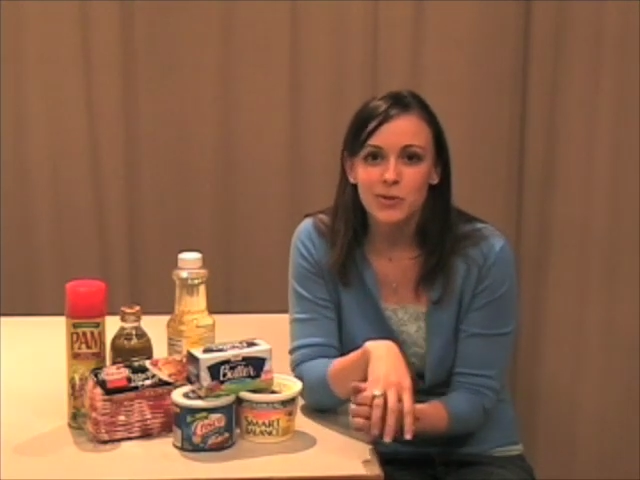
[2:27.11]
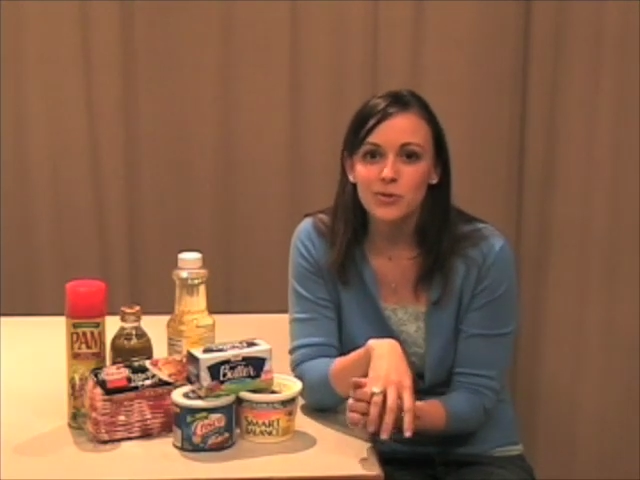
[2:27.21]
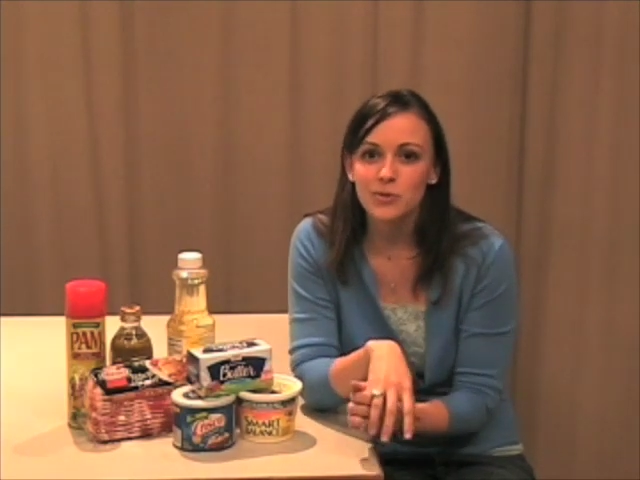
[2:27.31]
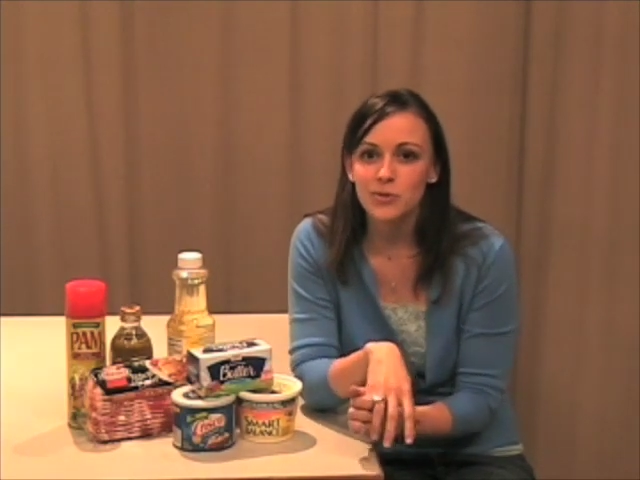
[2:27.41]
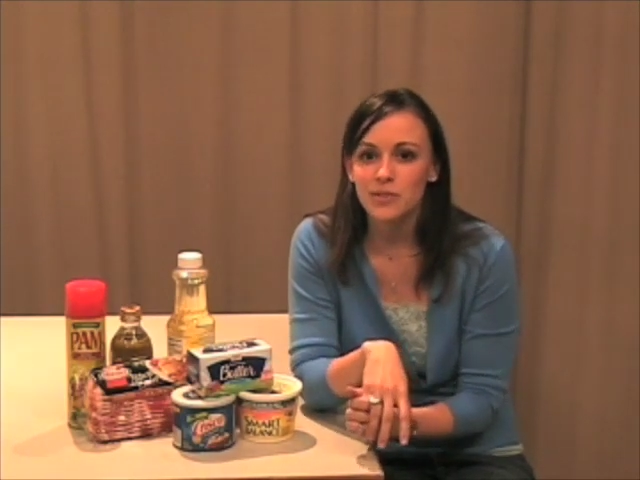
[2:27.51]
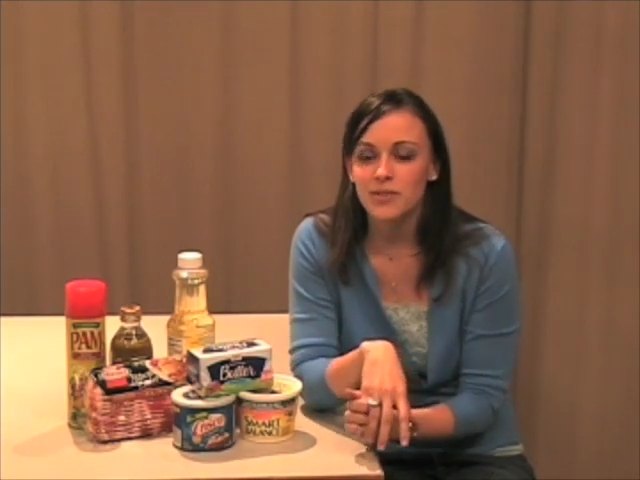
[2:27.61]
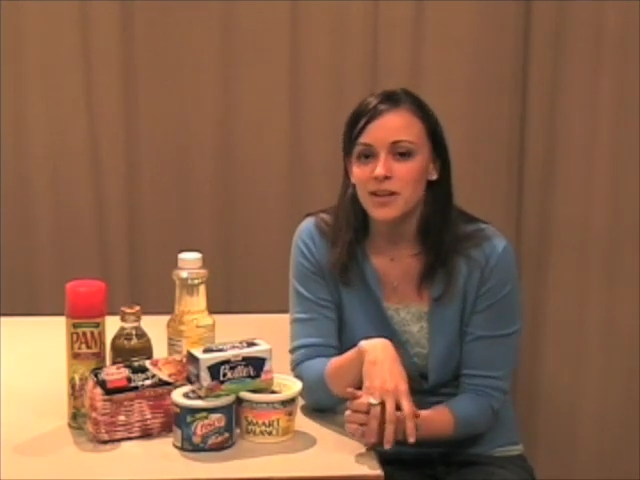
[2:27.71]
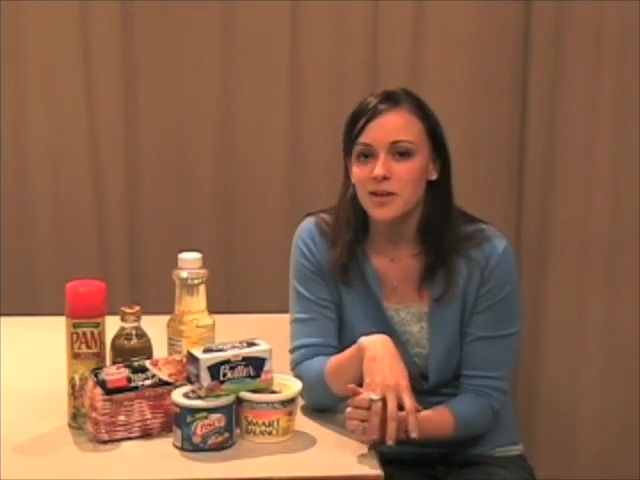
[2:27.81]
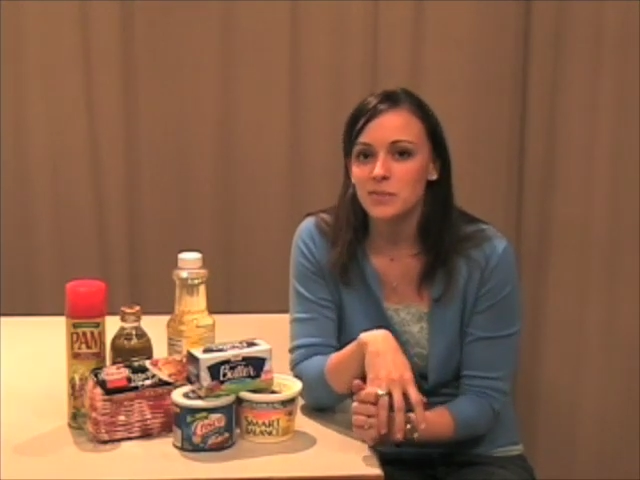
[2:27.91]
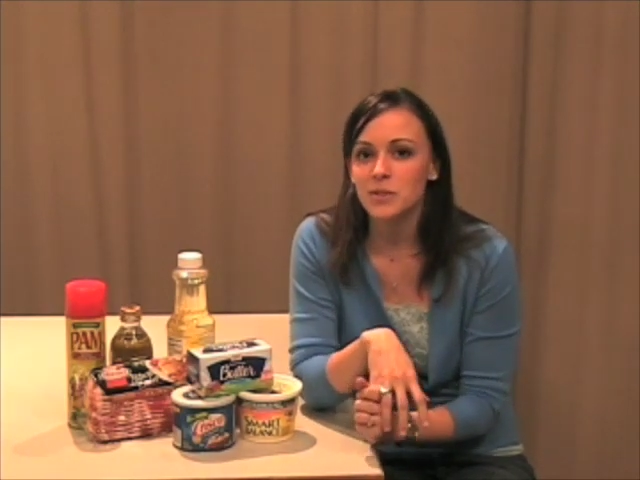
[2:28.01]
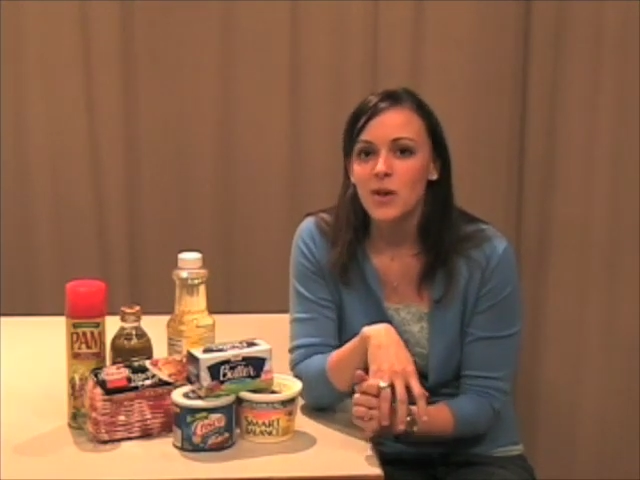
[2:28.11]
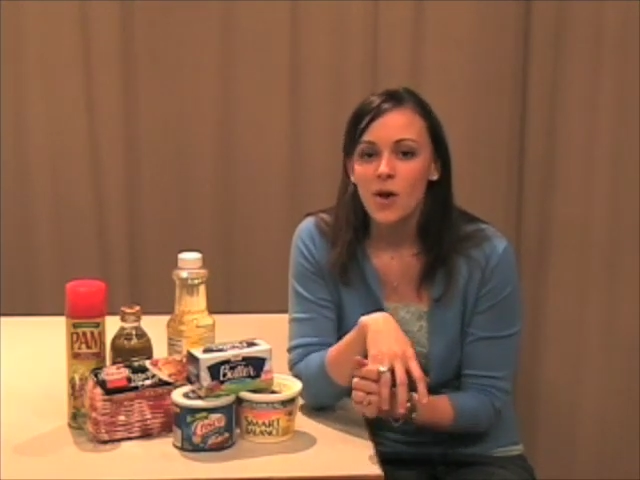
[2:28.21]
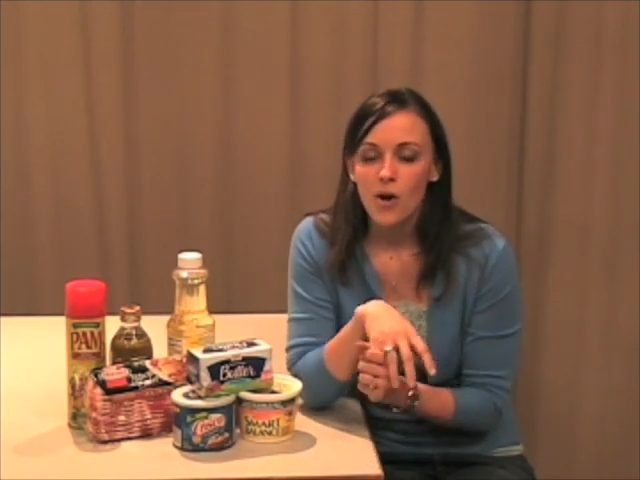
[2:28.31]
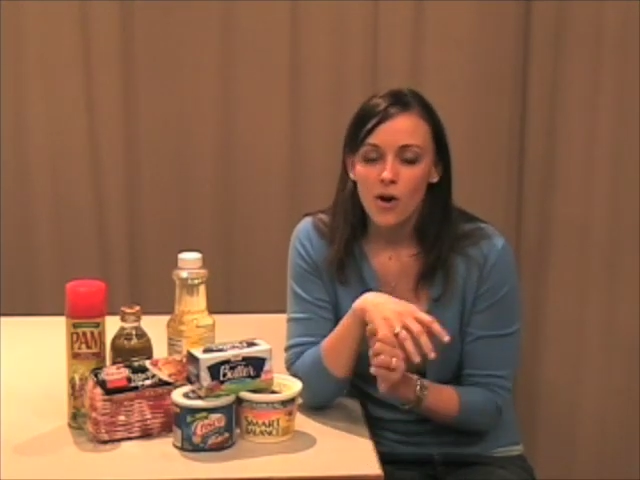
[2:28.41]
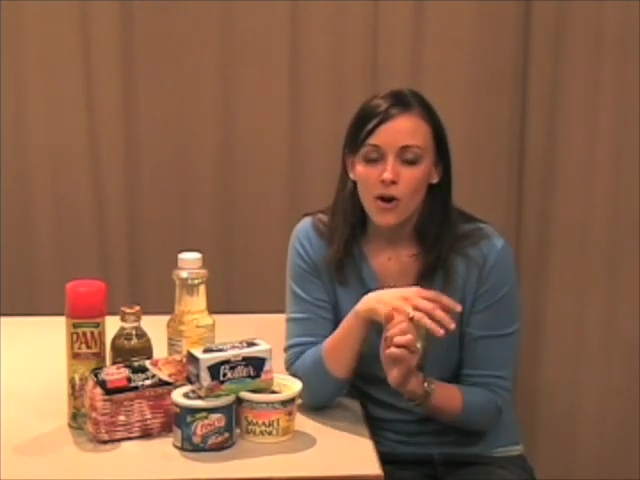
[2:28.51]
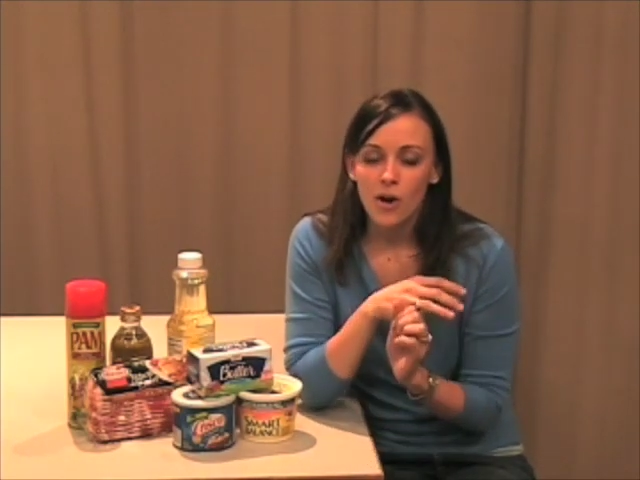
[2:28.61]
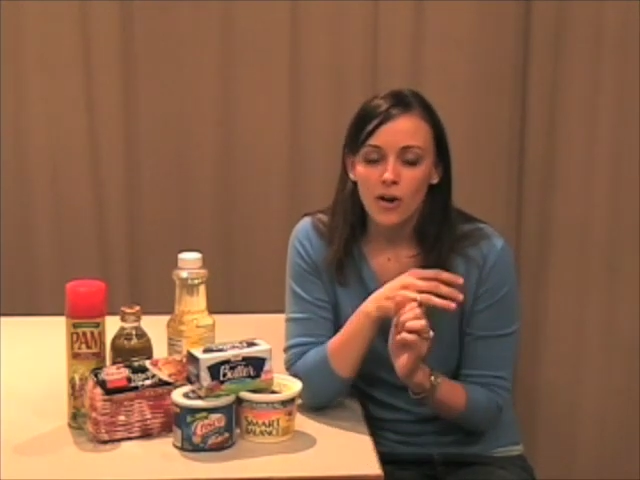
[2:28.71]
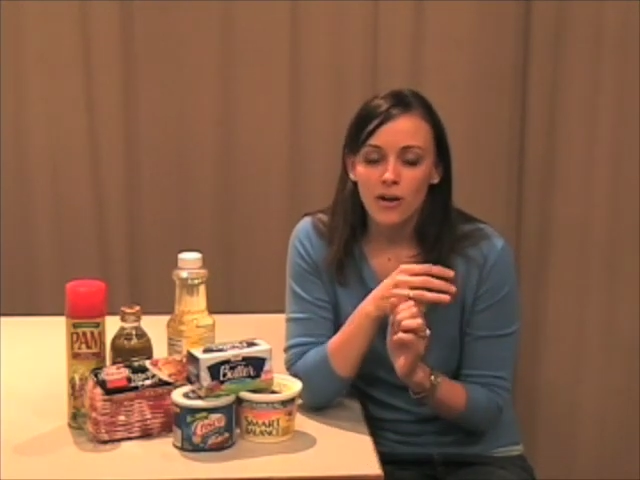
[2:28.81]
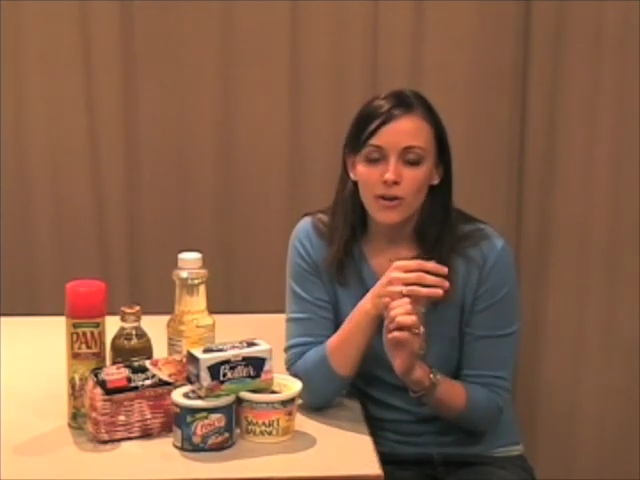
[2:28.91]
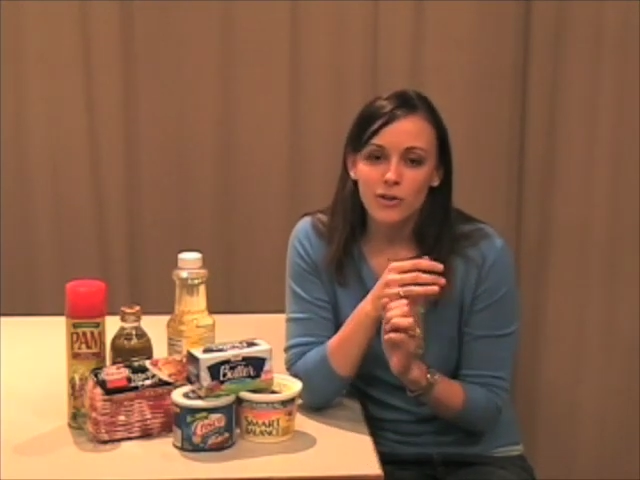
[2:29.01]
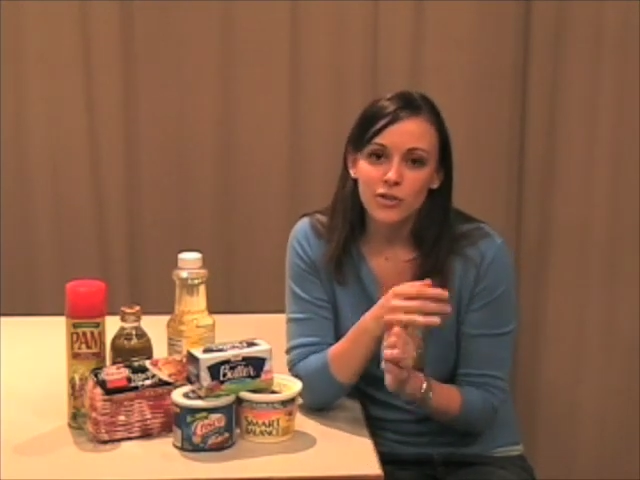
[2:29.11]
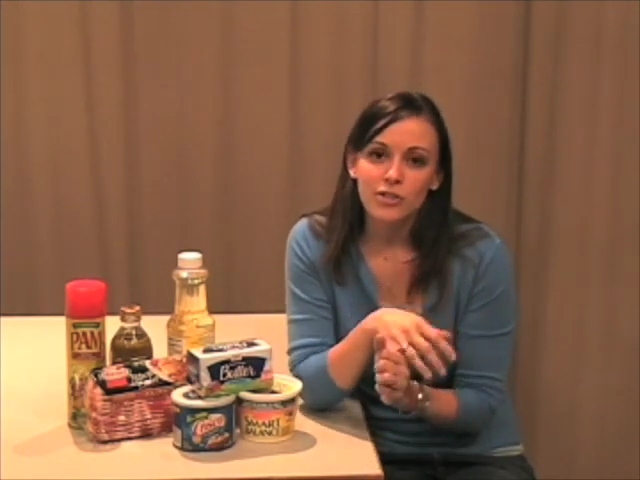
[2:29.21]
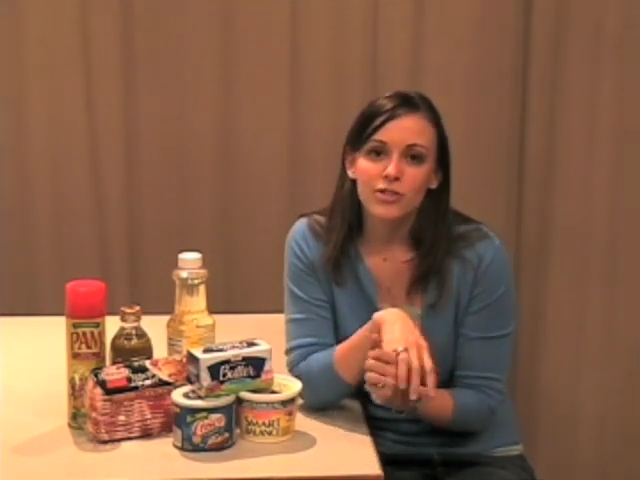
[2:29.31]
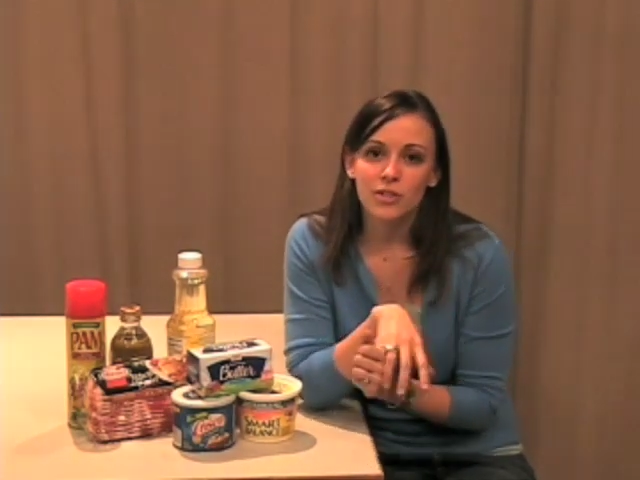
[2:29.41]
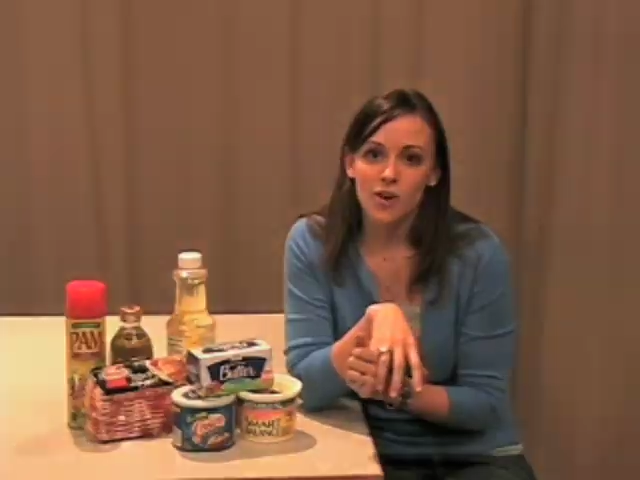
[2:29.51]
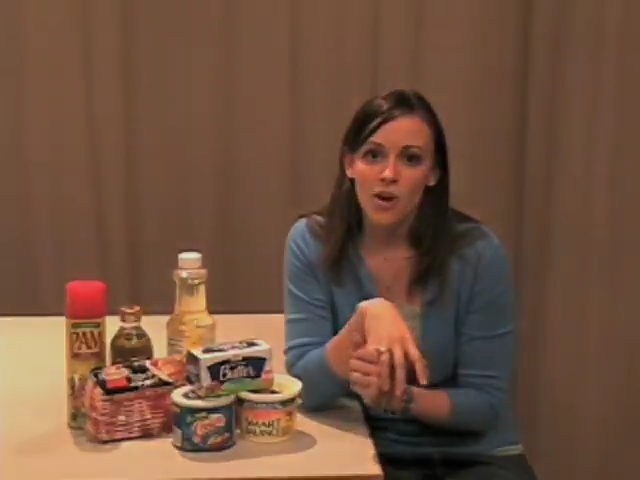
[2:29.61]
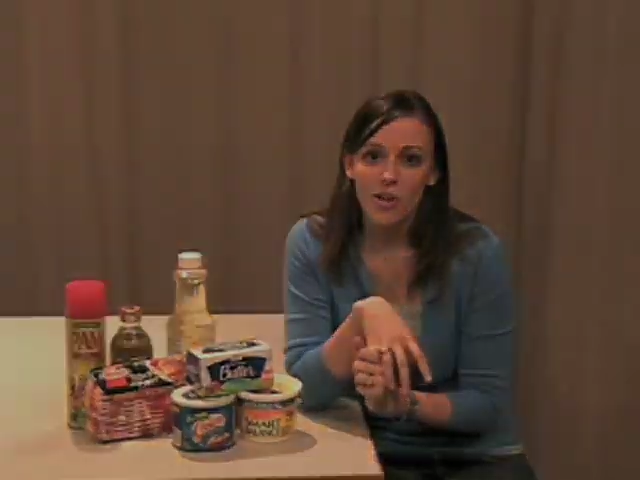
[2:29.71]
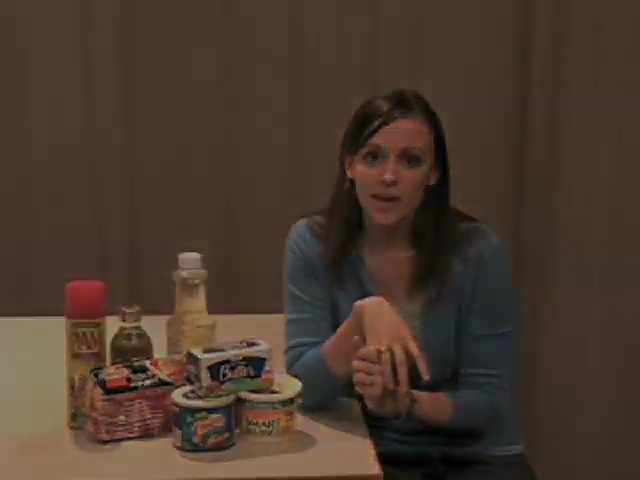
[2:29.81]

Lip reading: those sort of items are good to call